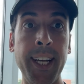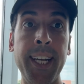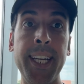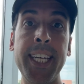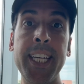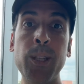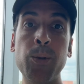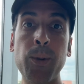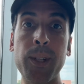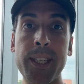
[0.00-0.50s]

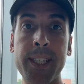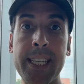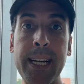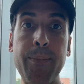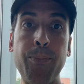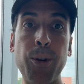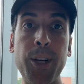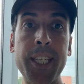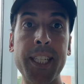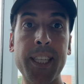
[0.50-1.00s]
is what
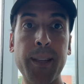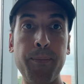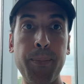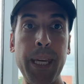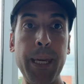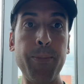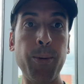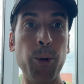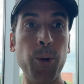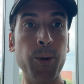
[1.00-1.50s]
separates the
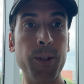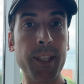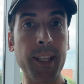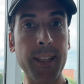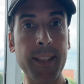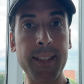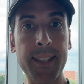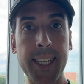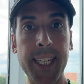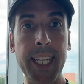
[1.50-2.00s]
people who
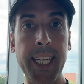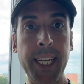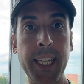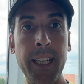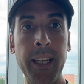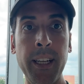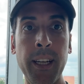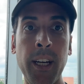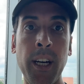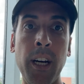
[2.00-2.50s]
succeed
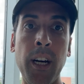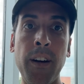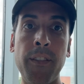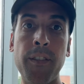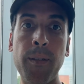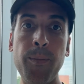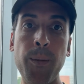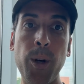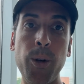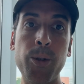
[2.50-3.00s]

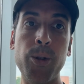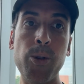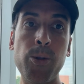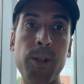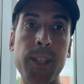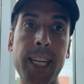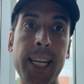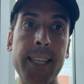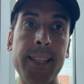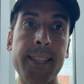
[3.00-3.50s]
from those who
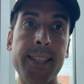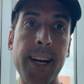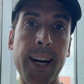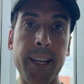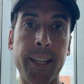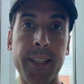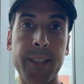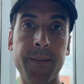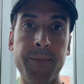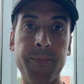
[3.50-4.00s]
stay stuck.